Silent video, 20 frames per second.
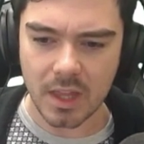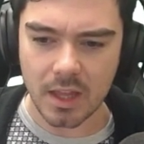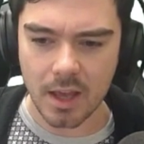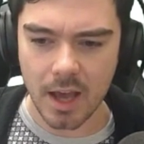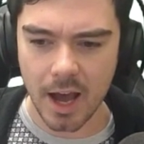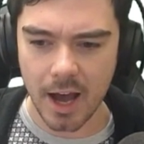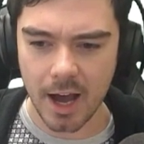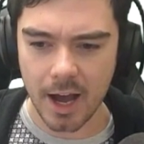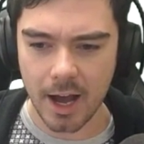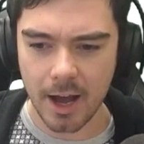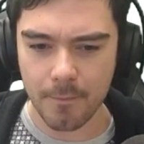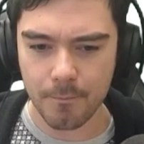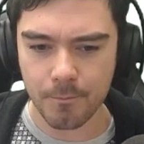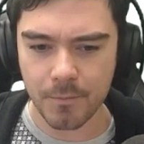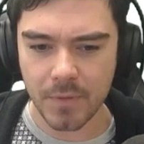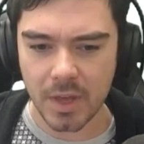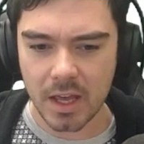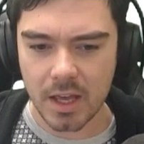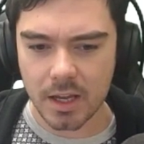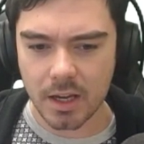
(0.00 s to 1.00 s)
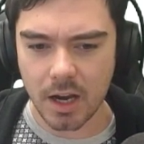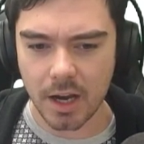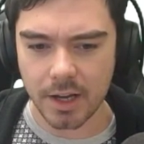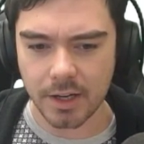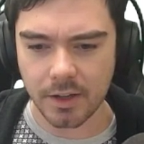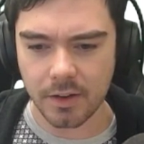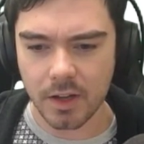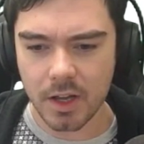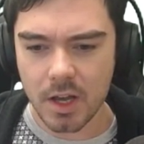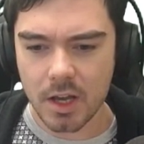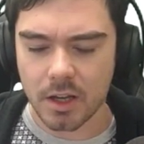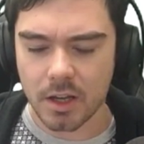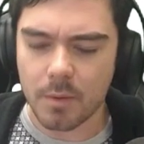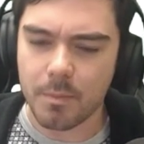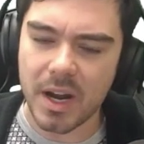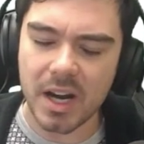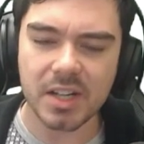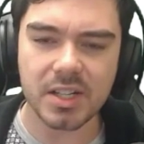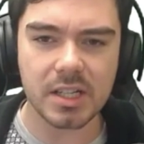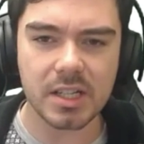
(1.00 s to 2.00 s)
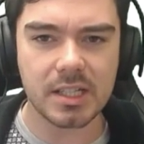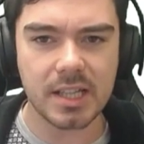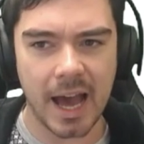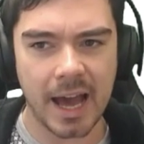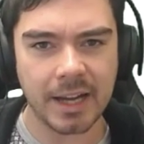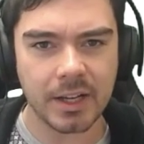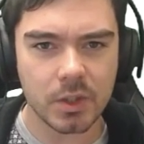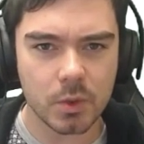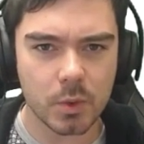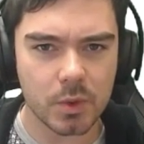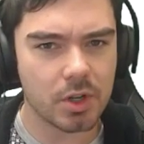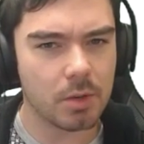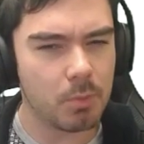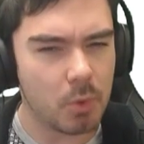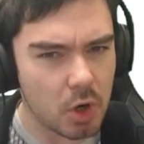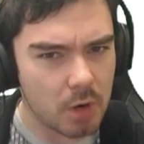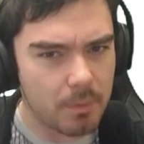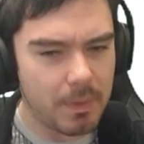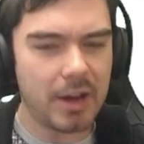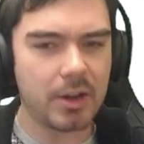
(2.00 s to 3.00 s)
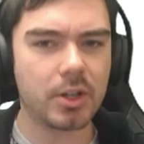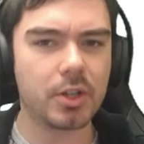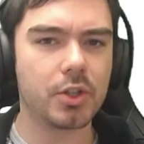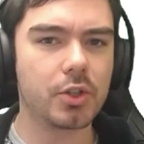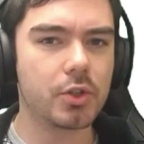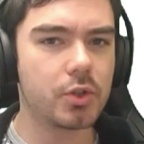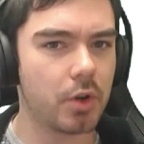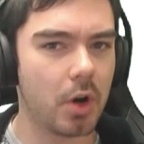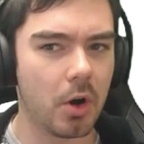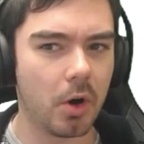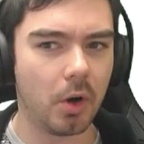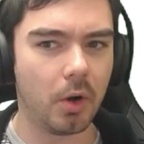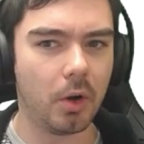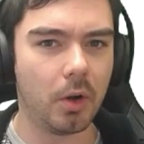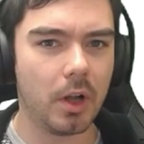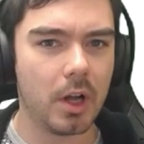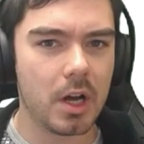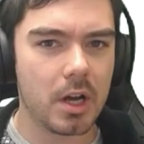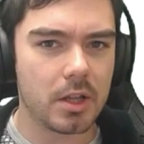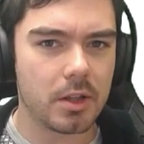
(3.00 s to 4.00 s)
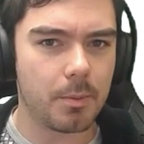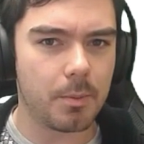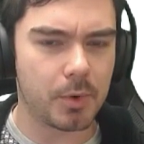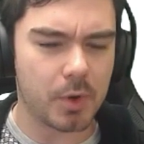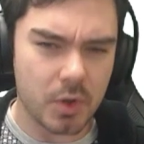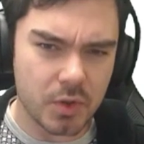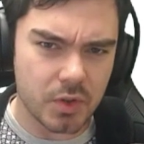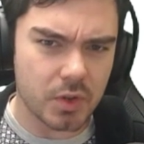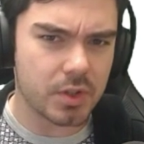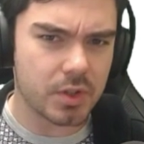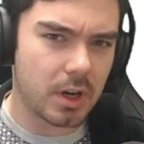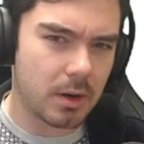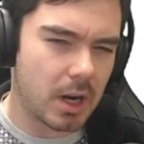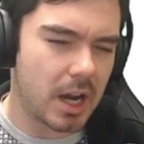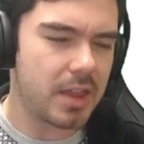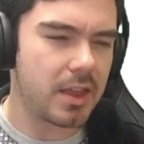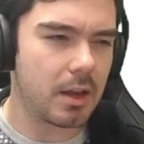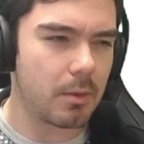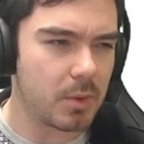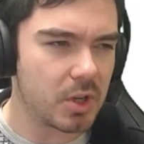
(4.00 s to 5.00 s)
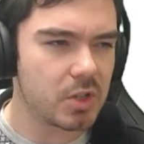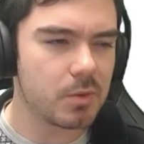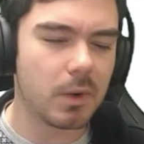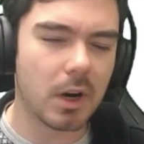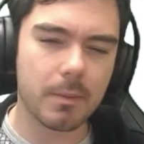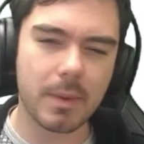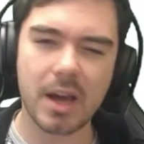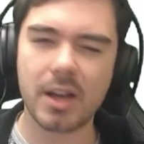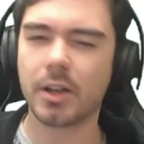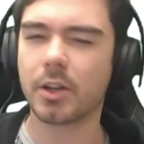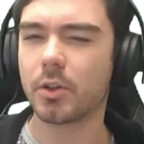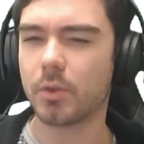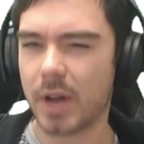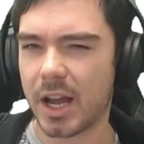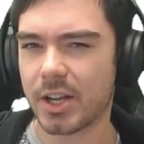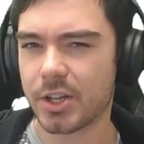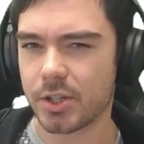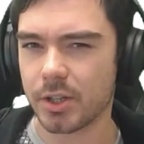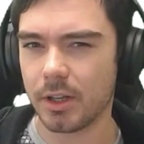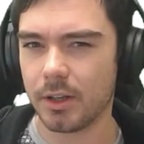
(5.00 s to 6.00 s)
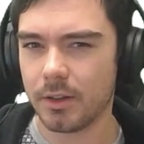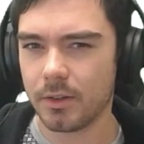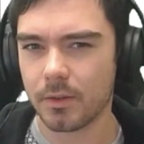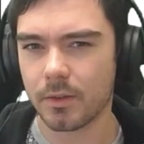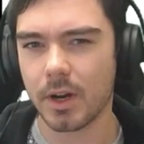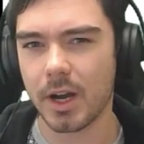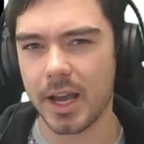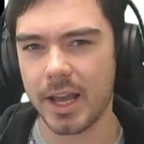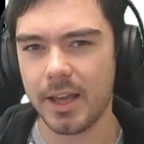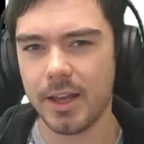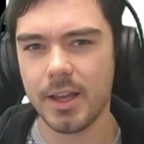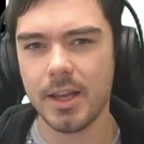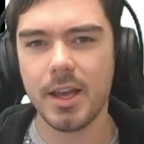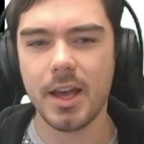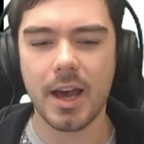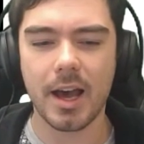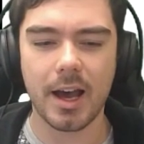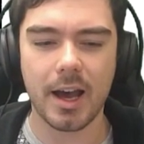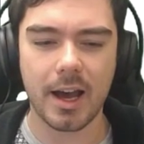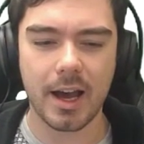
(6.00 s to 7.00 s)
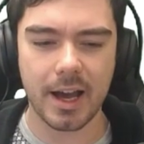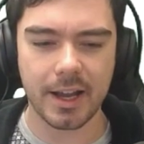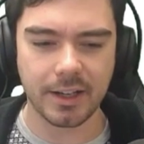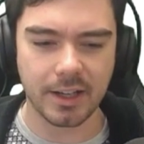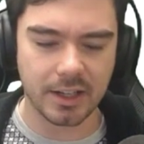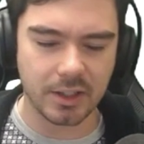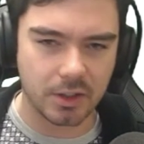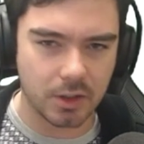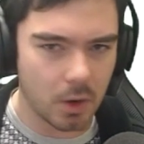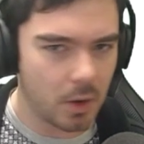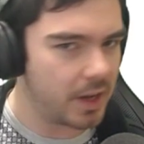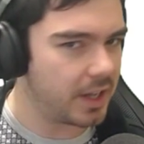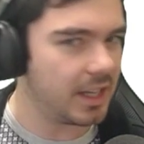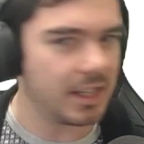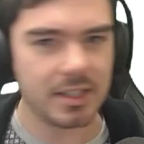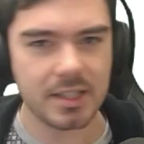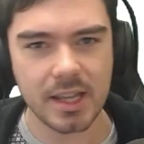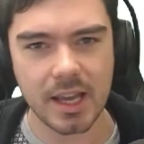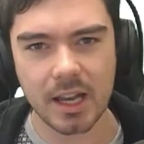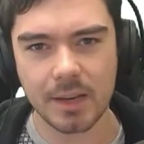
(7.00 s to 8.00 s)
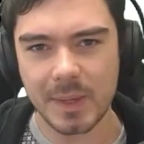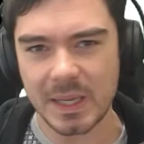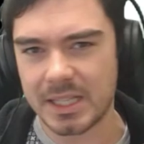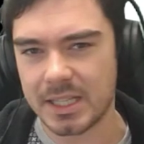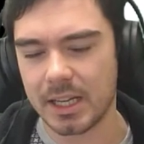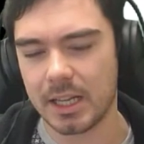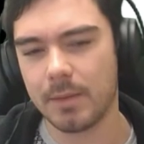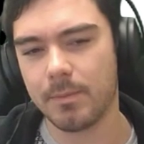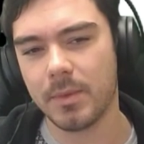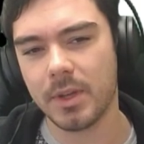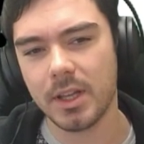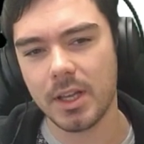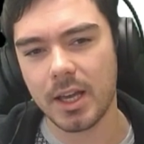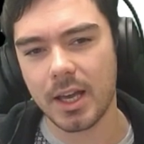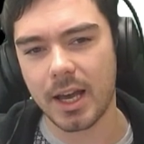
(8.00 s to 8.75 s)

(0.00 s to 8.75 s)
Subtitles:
kind of compared to tanks, which are more about control. Bruisers are, I think, much more about aggression, right, and going into the enemy team.